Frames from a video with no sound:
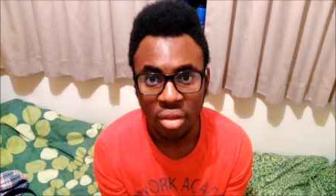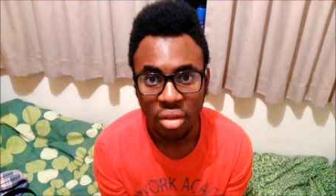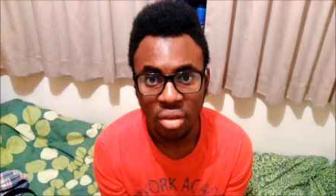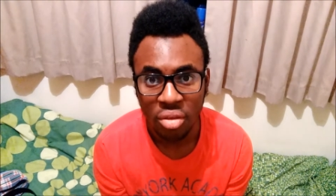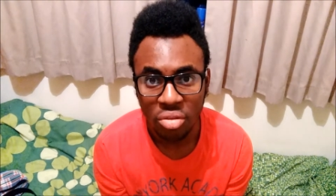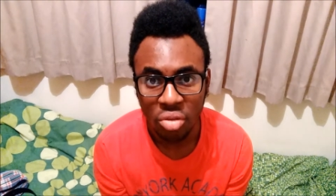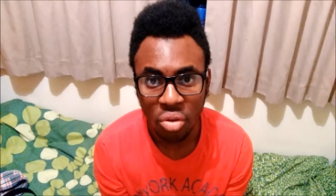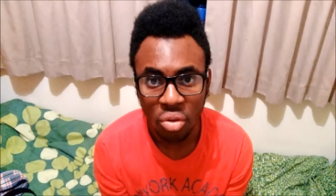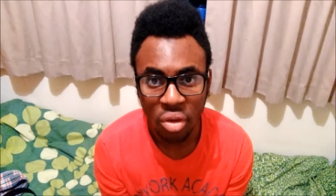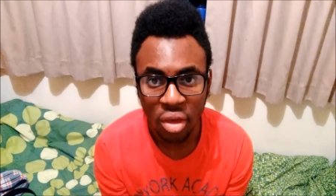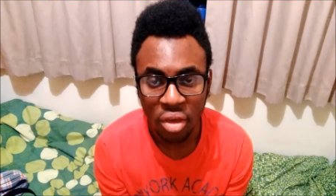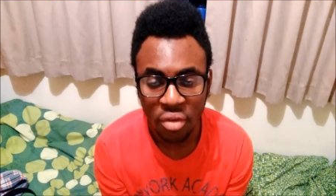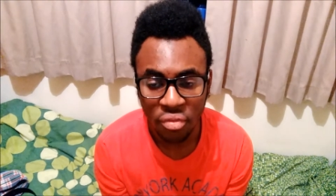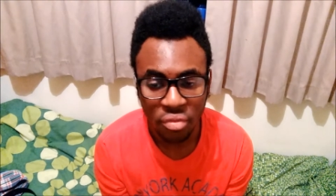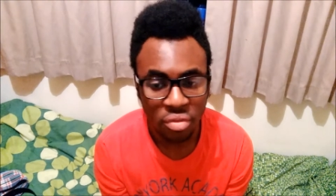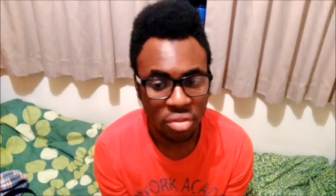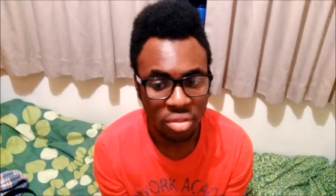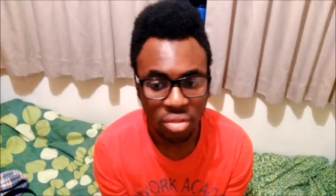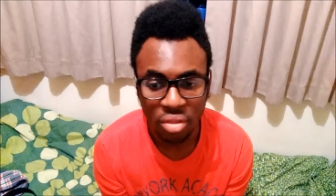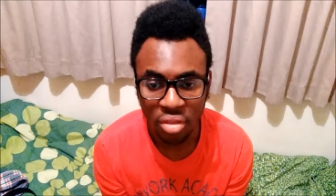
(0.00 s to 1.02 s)
So if
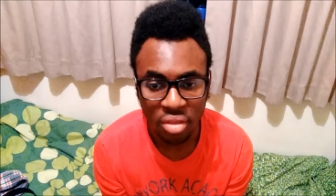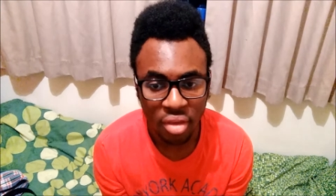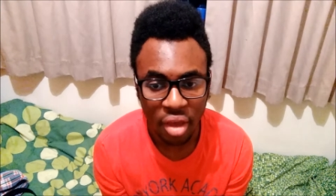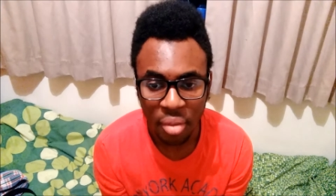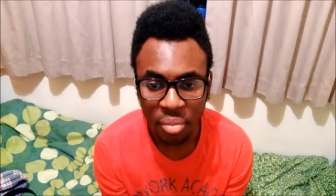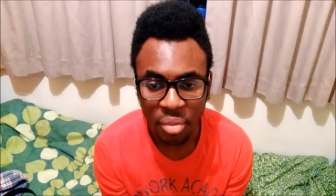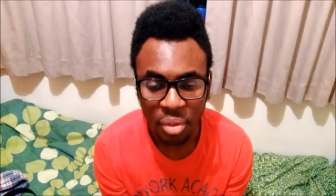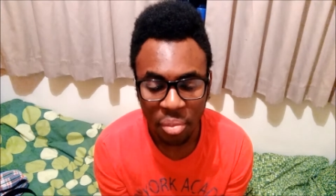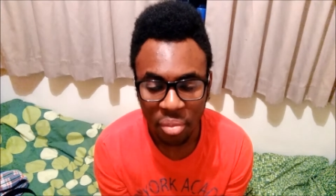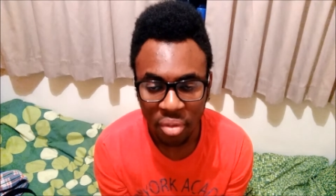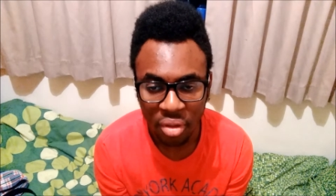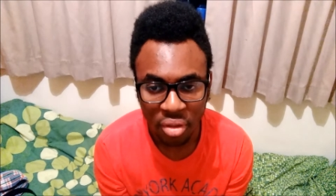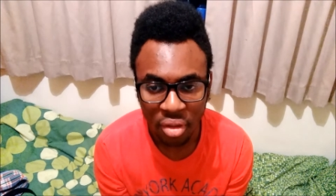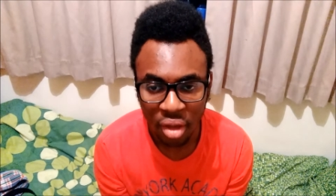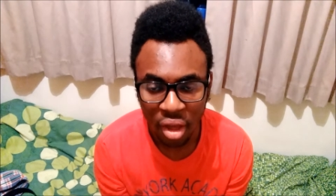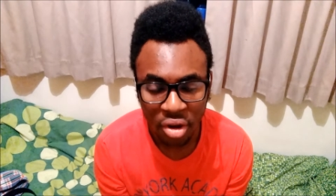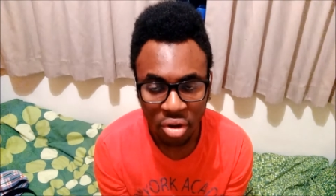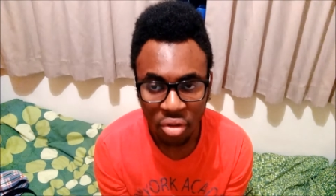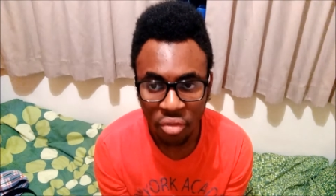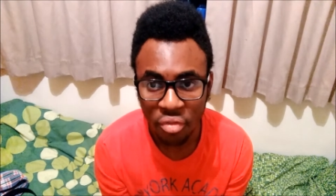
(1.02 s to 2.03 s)
the time limit,
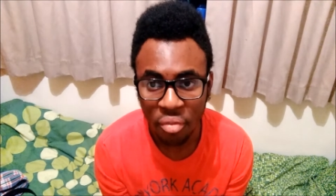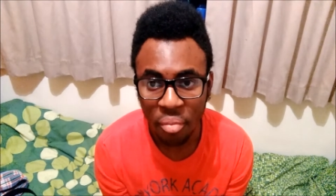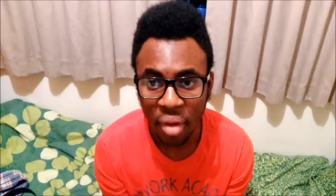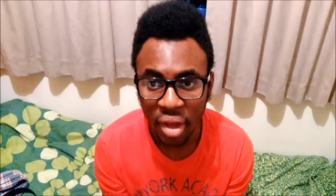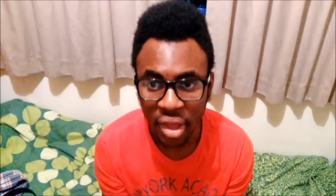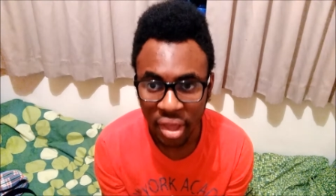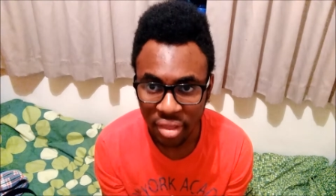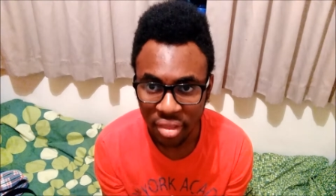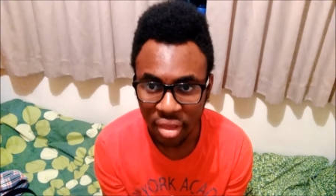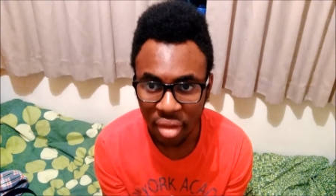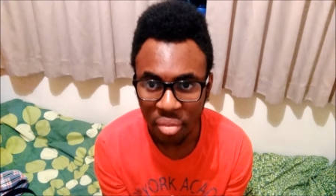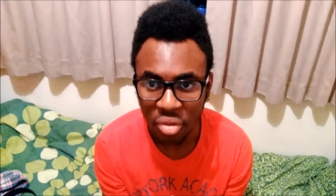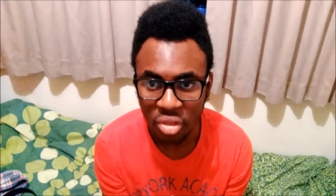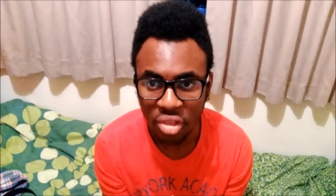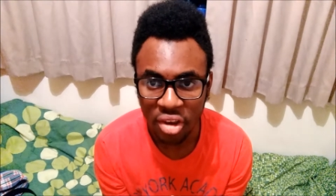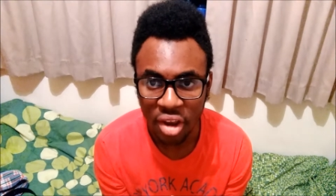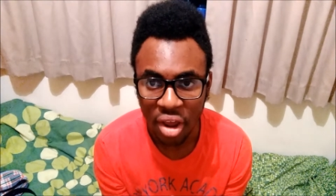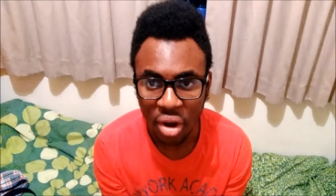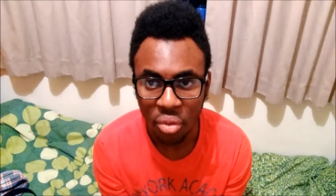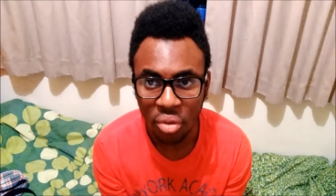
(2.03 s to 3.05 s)
I know for my exam, is
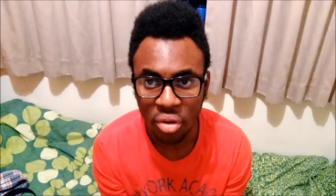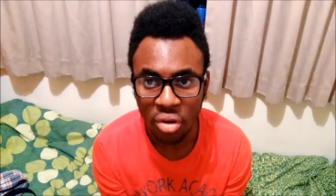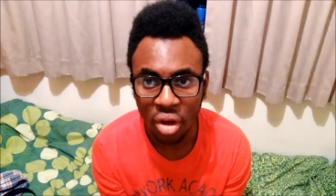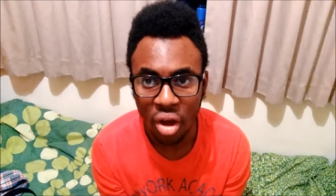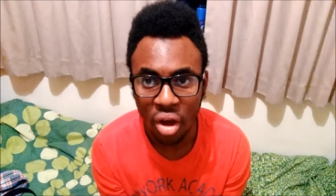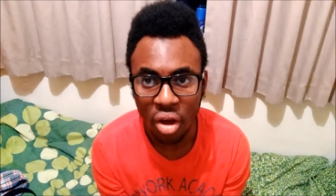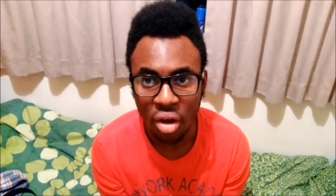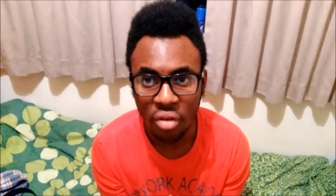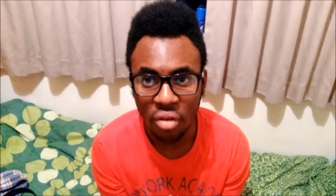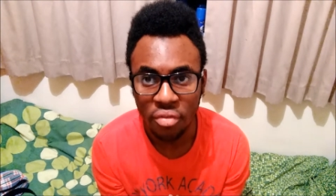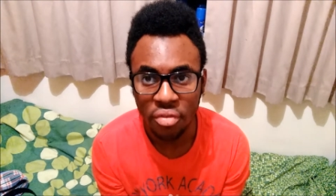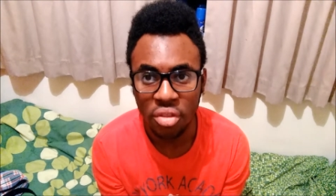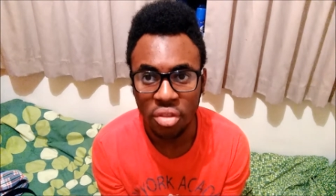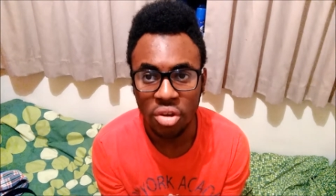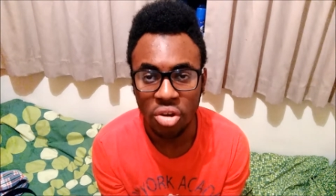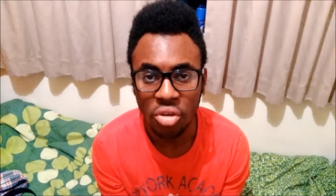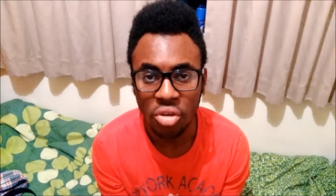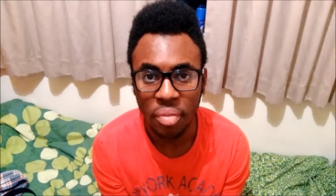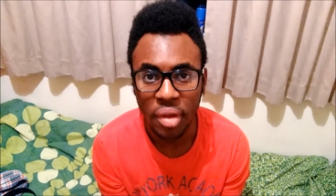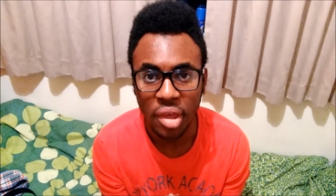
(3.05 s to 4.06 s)
an hour and a half for the
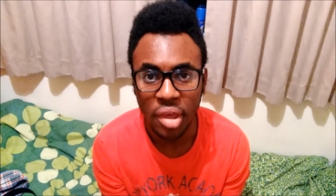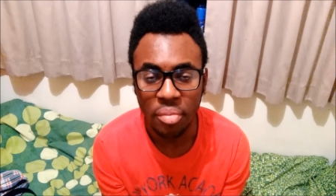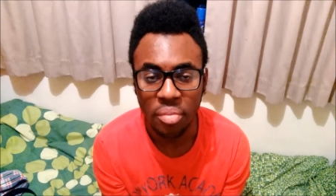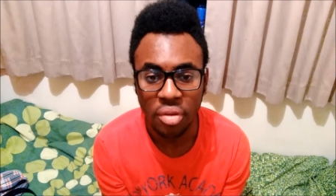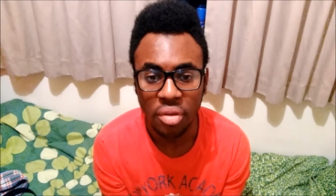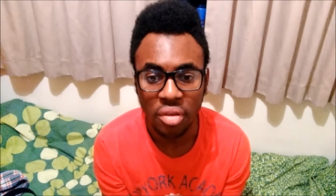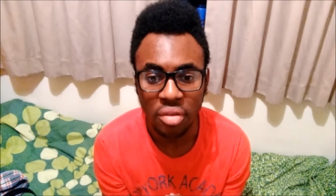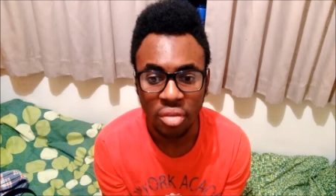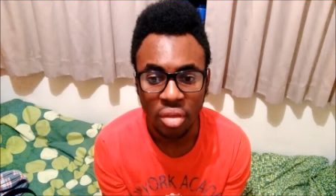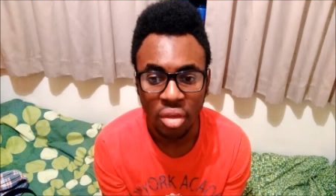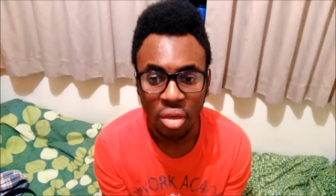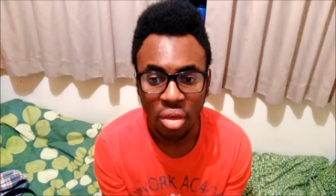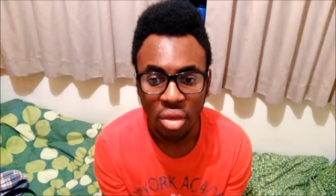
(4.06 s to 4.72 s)
new papers,